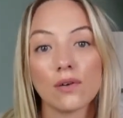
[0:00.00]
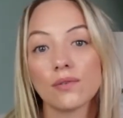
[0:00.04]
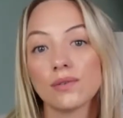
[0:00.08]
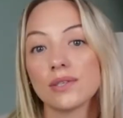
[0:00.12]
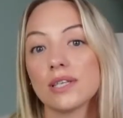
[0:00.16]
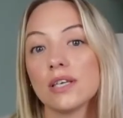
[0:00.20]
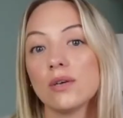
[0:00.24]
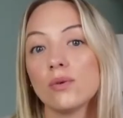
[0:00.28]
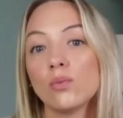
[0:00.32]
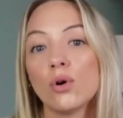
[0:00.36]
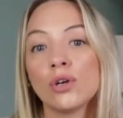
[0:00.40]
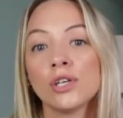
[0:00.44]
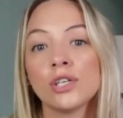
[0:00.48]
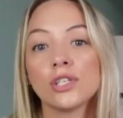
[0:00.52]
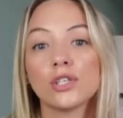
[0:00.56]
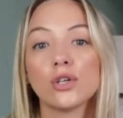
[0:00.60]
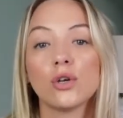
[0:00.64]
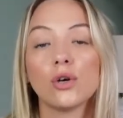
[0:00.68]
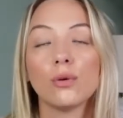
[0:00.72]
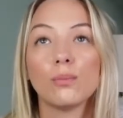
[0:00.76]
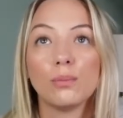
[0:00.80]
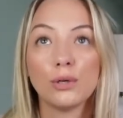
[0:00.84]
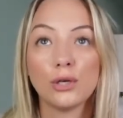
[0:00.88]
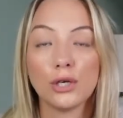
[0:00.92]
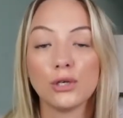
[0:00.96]
Obviously, you want it
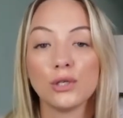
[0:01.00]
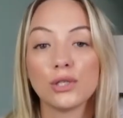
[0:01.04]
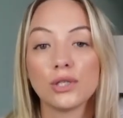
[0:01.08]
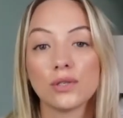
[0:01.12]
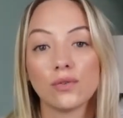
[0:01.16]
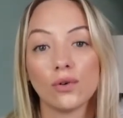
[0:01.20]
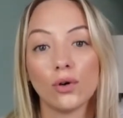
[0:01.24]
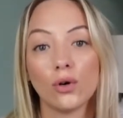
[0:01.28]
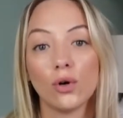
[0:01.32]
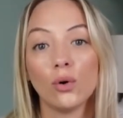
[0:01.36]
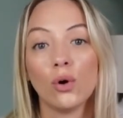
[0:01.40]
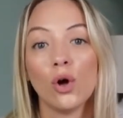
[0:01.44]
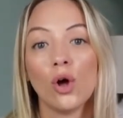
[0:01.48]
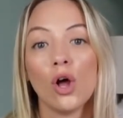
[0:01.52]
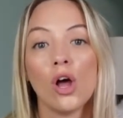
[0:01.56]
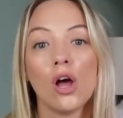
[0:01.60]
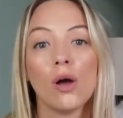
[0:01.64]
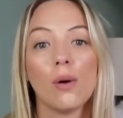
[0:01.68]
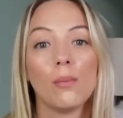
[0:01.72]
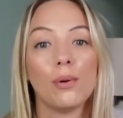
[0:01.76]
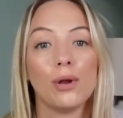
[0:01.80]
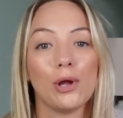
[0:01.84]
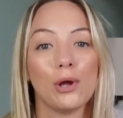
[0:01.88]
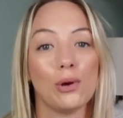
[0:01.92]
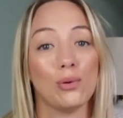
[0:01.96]
to look beautiful,
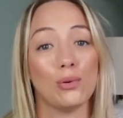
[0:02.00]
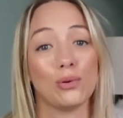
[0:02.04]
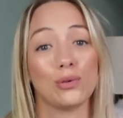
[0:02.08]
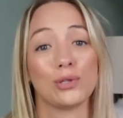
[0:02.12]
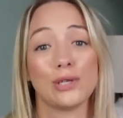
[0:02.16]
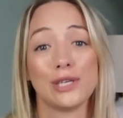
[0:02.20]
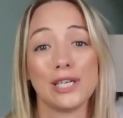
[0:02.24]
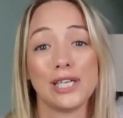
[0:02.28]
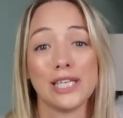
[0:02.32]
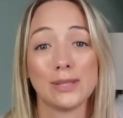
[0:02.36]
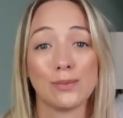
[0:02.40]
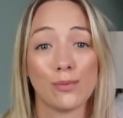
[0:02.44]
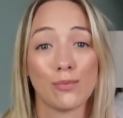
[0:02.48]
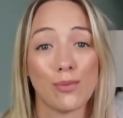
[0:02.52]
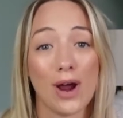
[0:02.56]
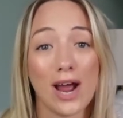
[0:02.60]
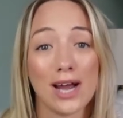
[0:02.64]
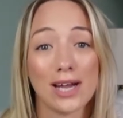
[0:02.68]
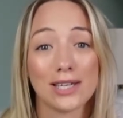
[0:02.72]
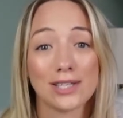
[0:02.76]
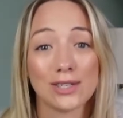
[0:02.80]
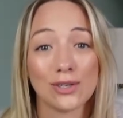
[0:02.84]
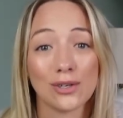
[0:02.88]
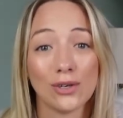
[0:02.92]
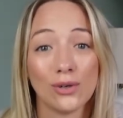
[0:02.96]
but it also needs to be
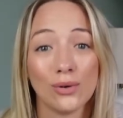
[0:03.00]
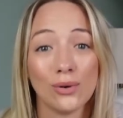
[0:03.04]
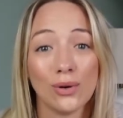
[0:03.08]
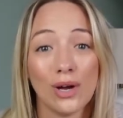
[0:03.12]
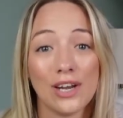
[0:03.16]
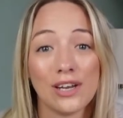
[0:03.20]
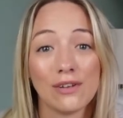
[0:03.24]
practical.